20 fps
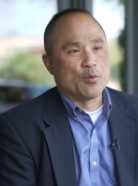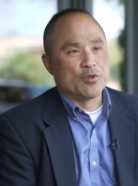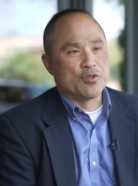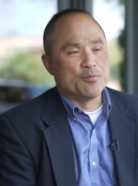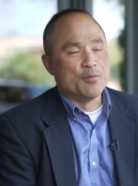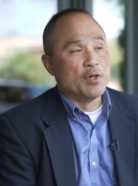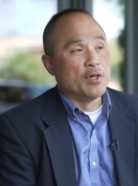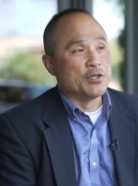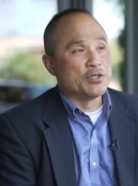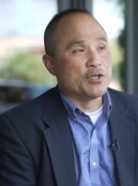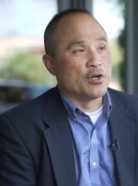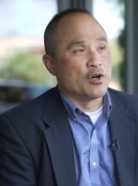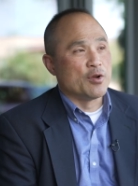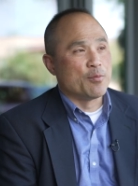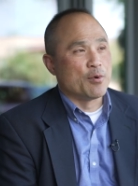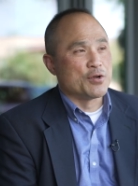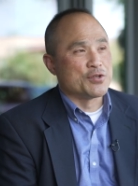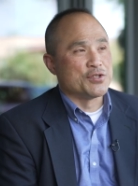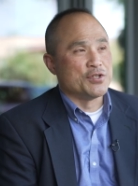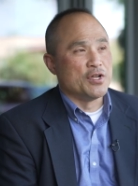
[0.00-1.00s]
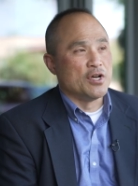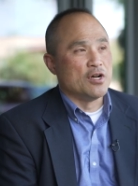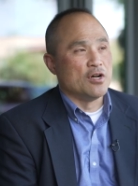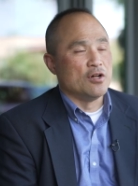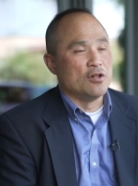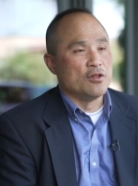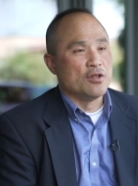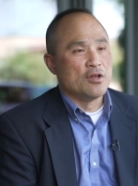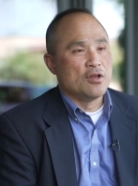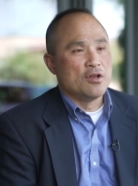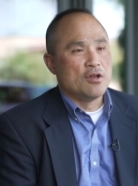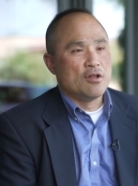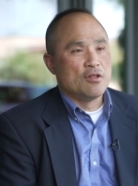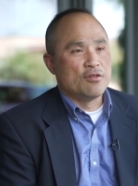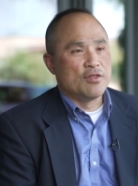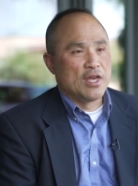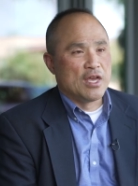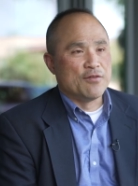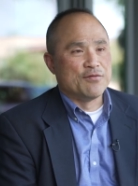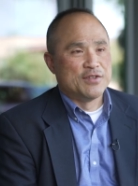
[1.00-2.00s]
with military personnel,
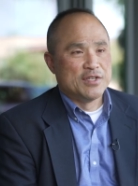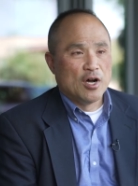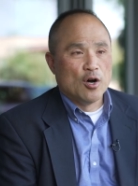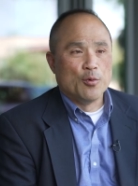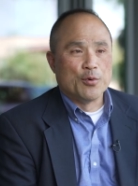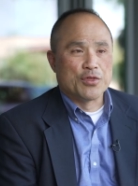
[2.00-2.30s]
they've dealt